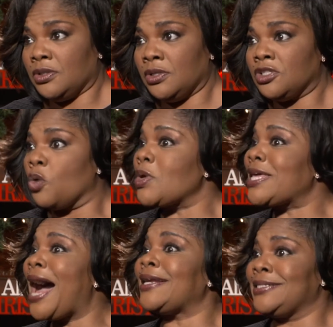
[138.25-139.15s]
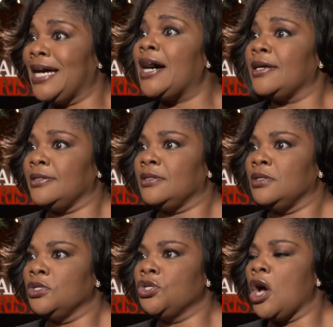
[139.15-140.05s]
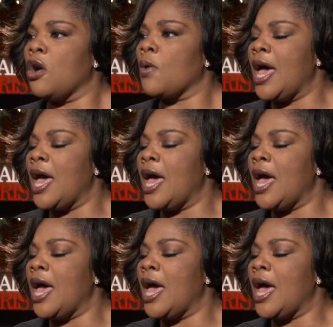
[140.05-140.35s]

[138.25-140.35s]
So we got it done, you know.